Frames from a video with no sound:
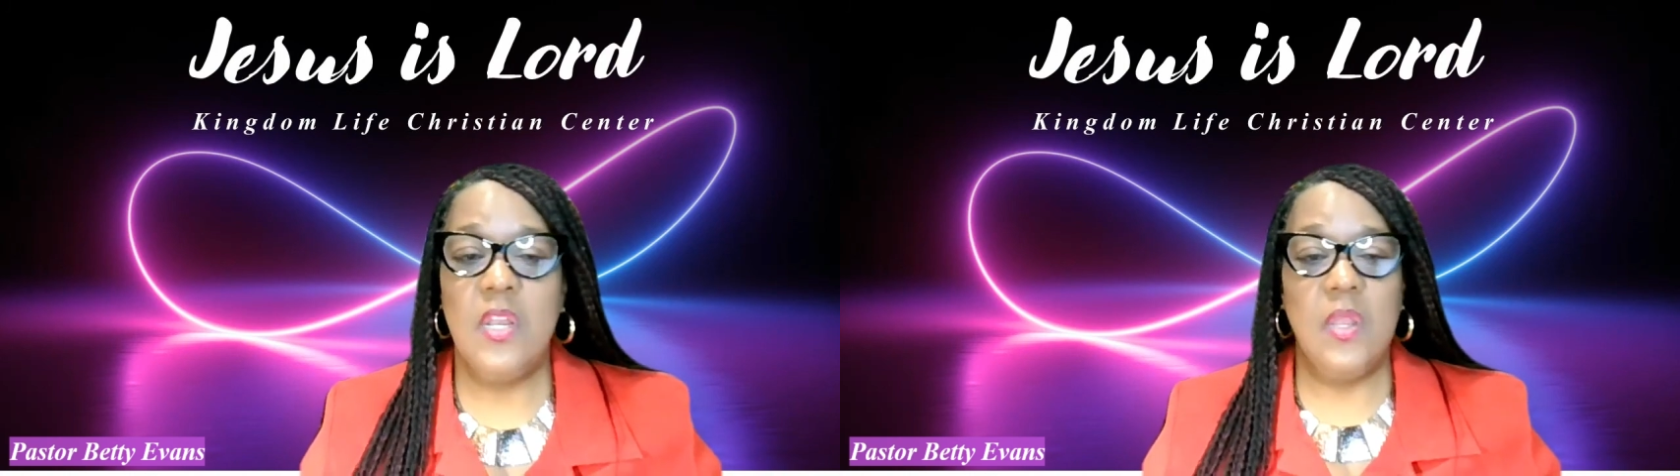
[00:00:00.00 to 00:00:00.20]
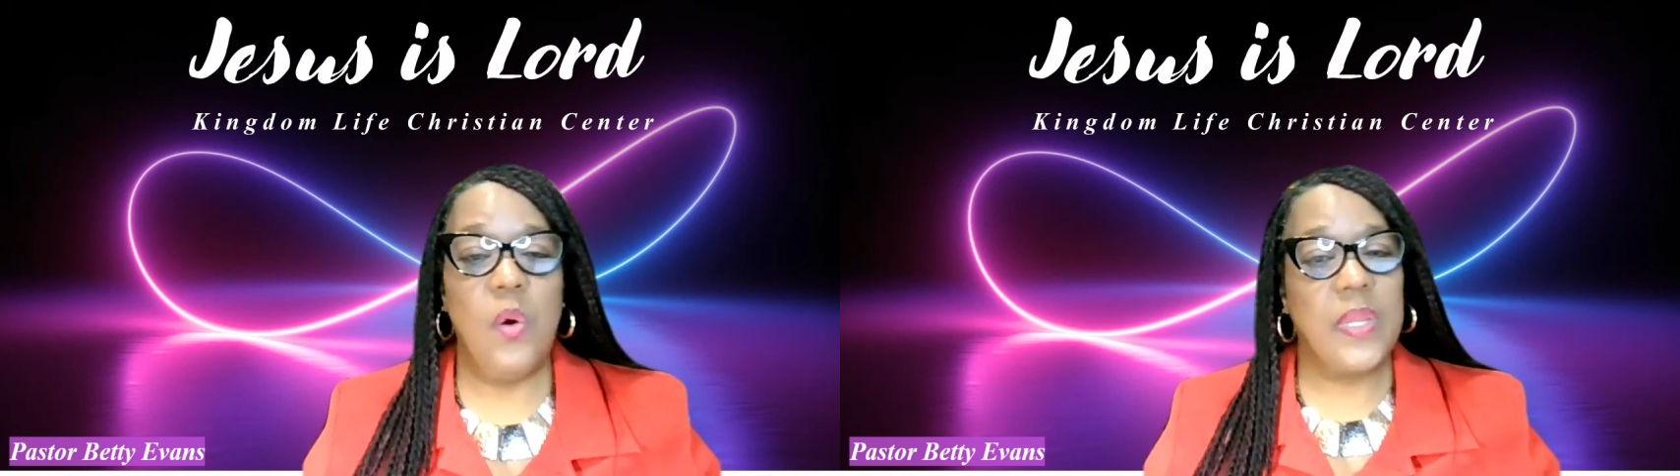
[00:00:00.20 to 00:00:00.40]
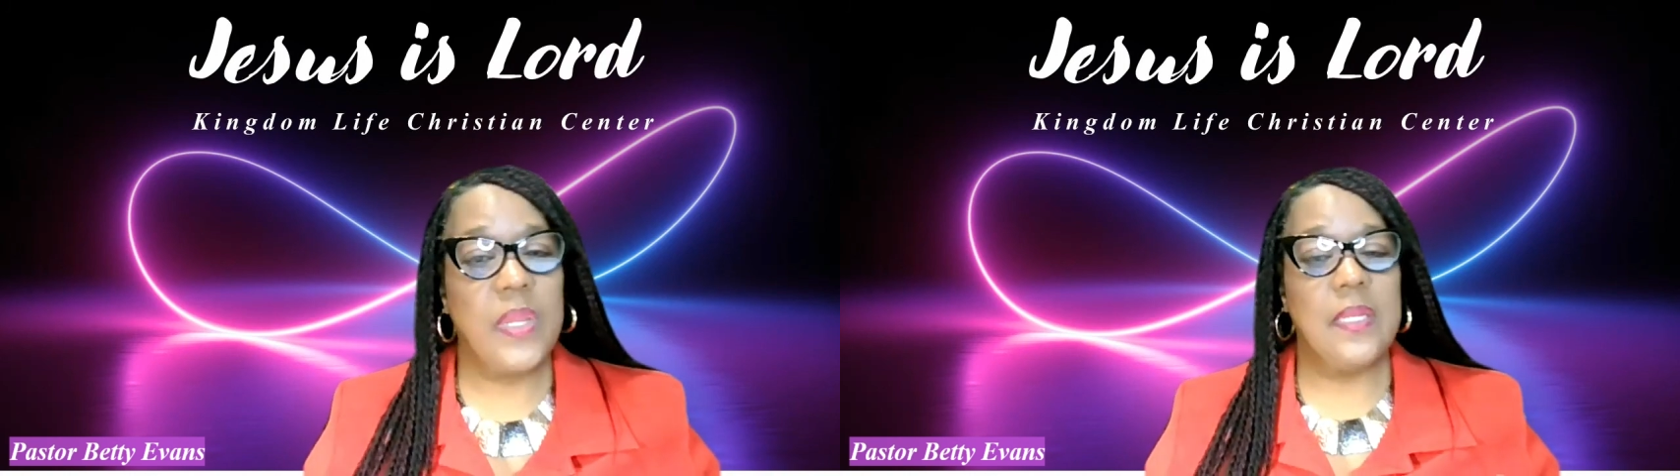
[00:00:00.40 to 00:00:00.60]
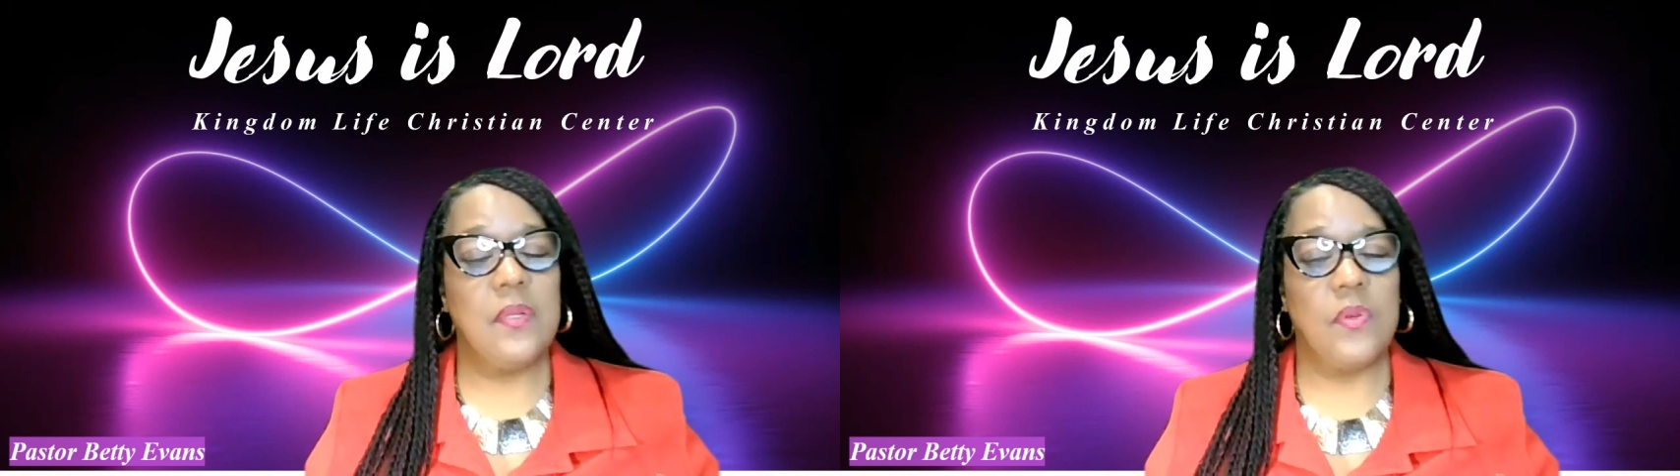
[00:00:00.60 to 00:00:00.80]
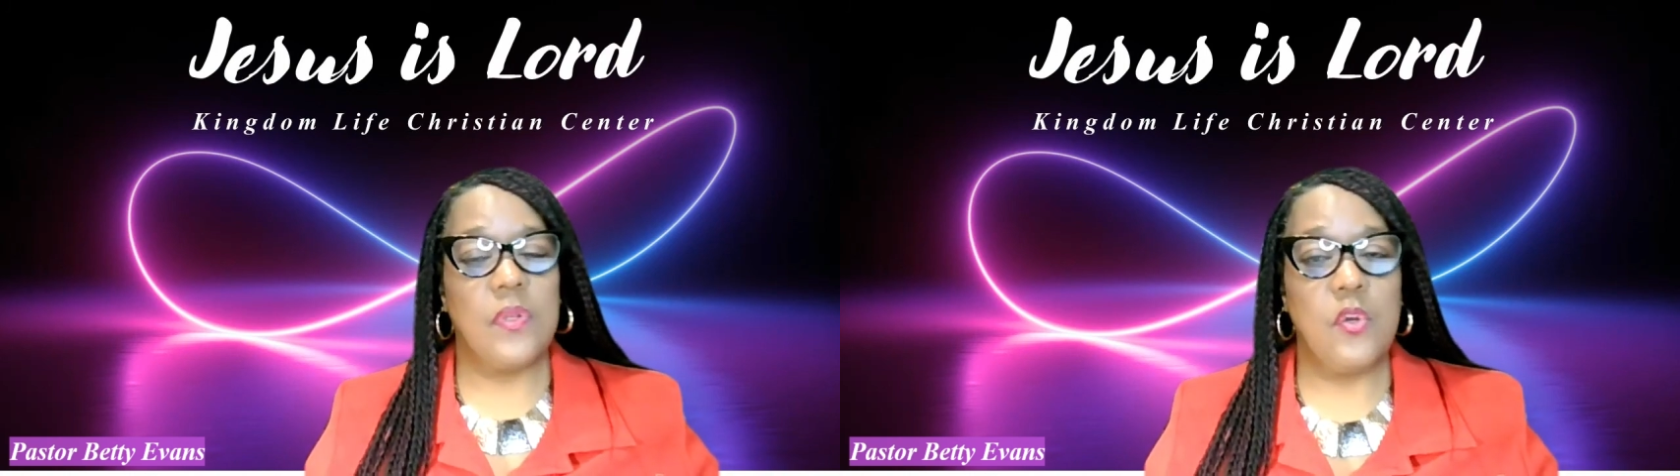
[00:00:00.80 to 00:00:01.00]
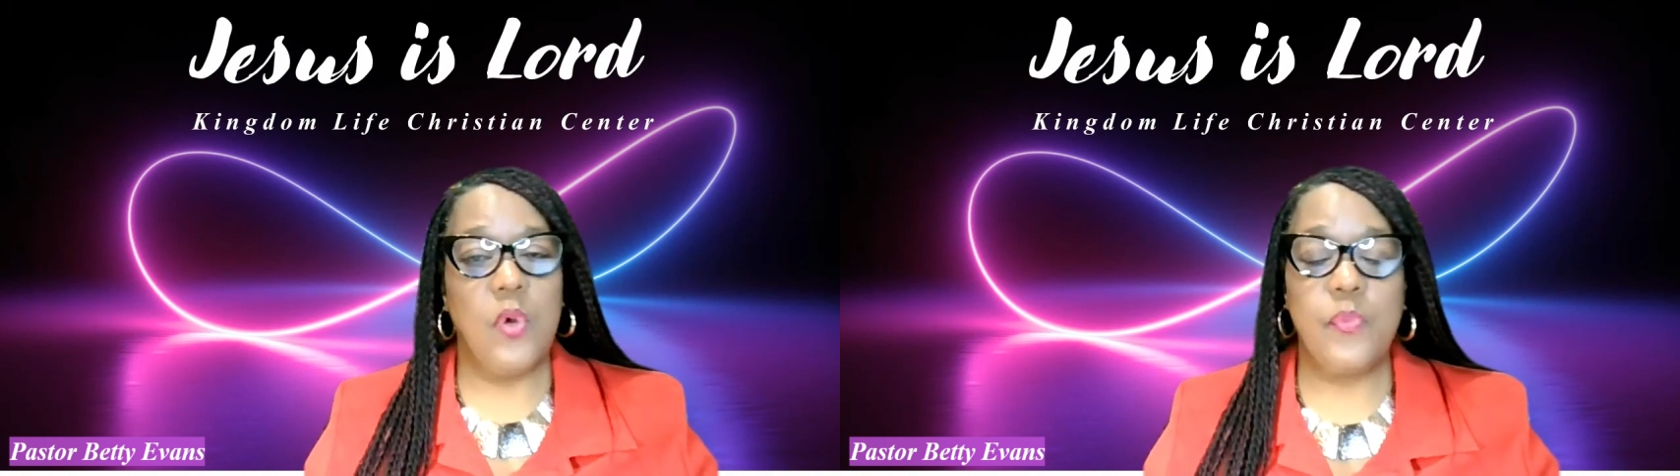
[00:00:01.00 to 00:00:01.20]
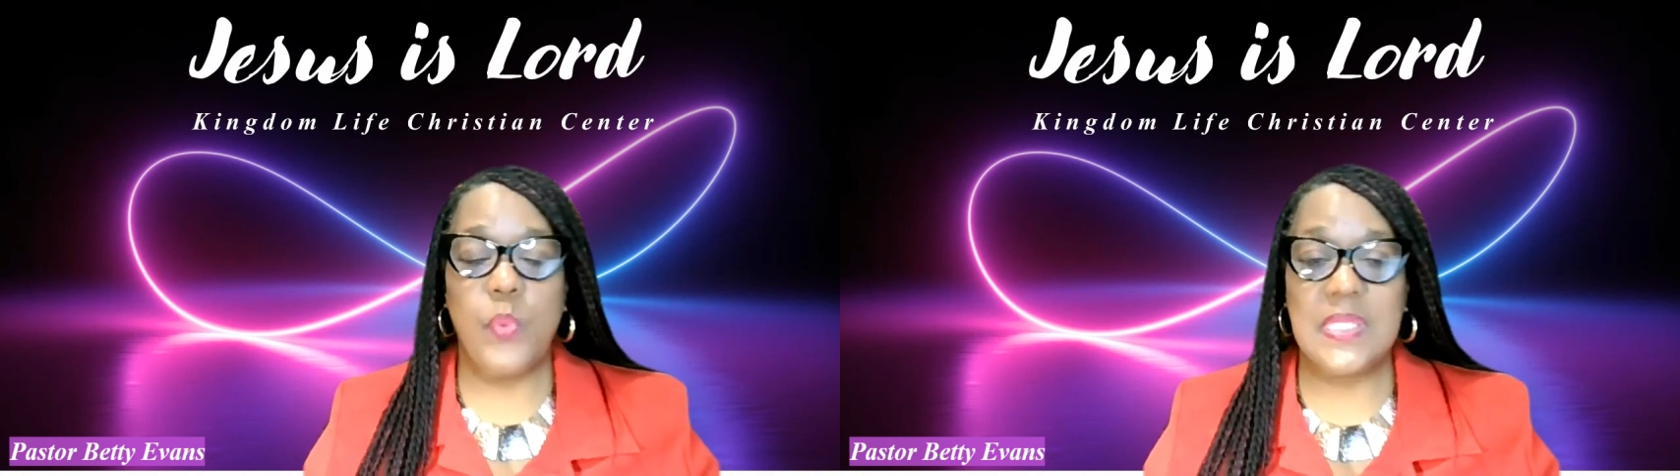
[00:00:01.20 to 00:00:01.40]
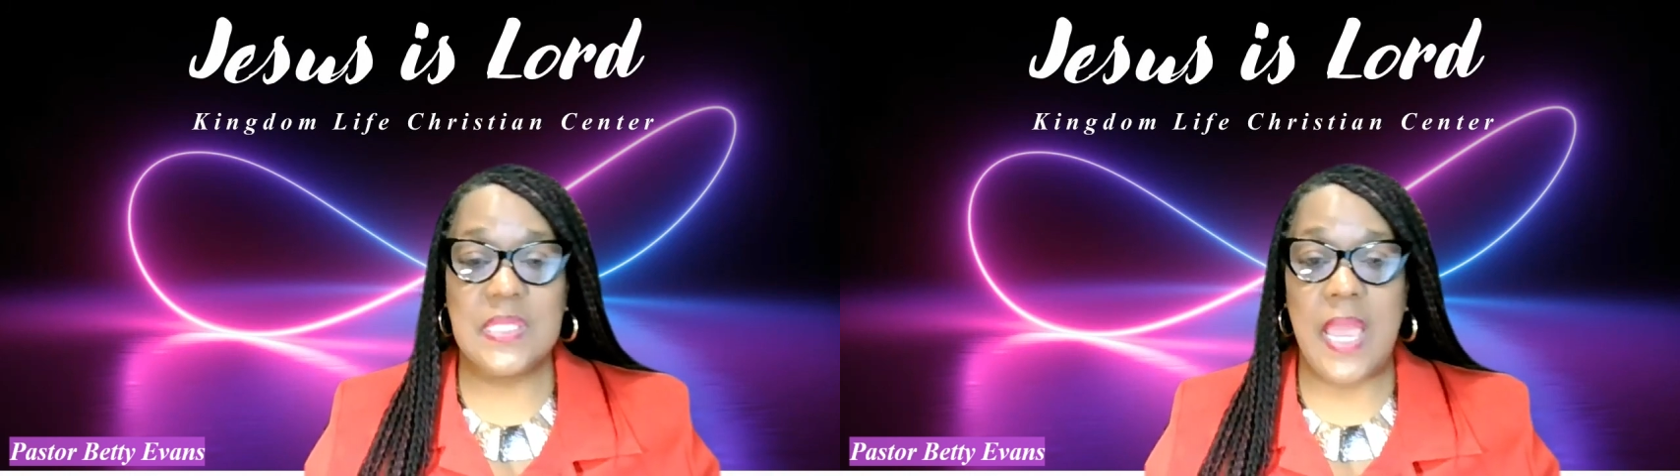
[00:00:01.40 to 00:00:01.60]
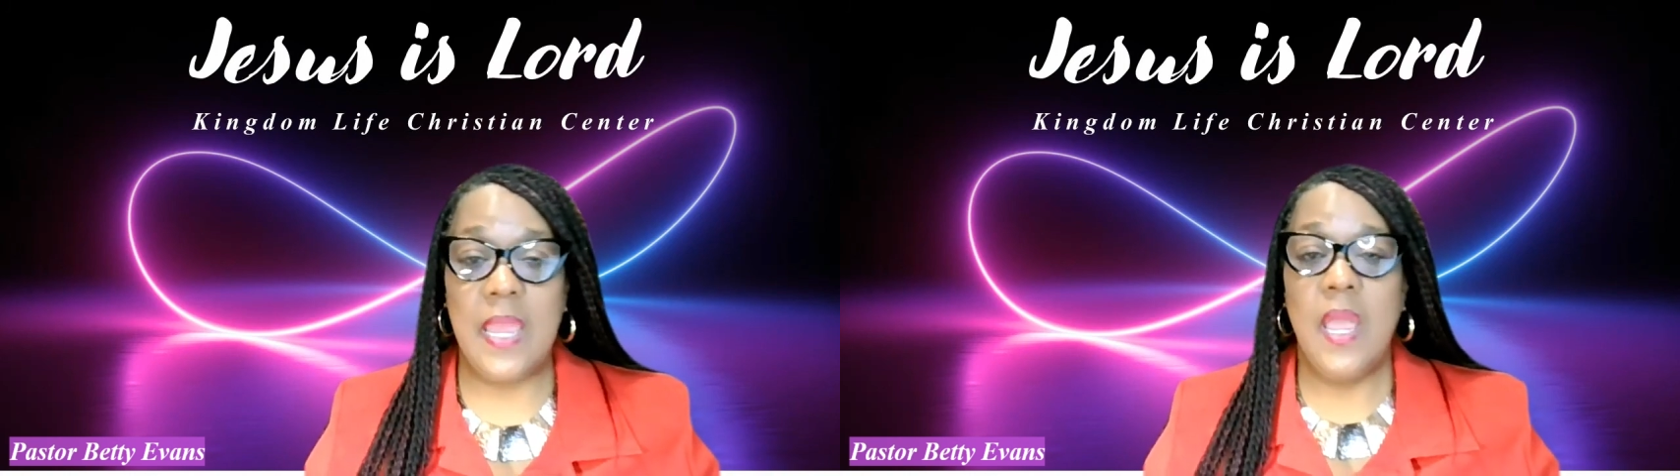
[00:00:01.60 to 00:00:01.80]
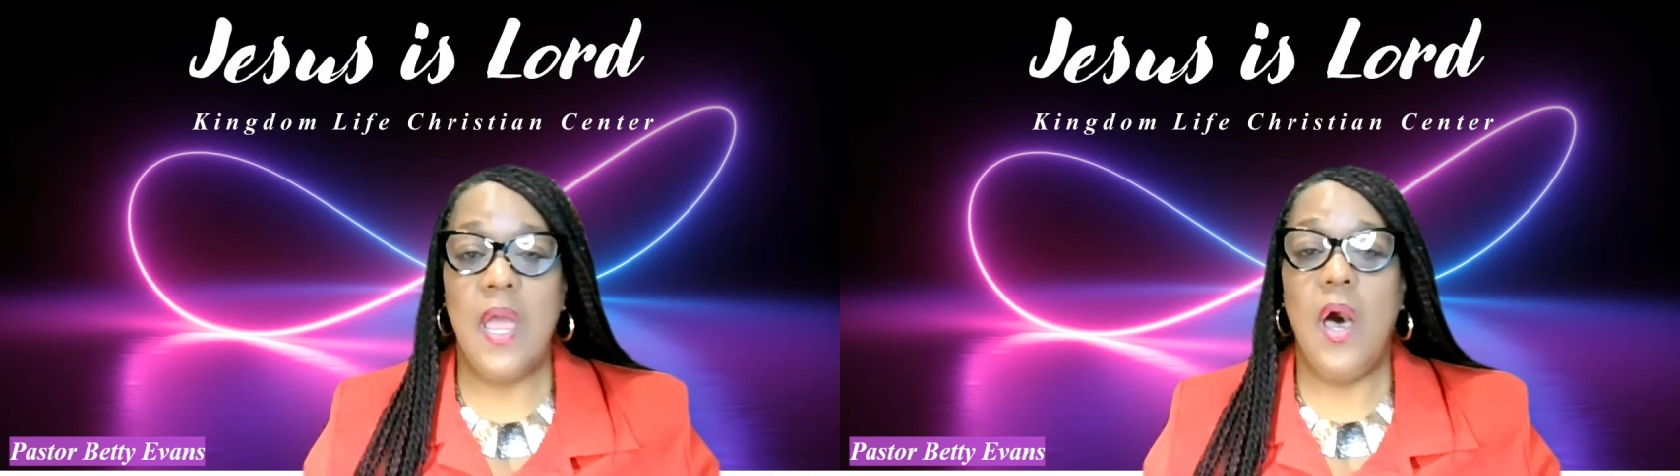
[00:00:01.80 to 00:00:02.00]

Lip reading: located on the northwest side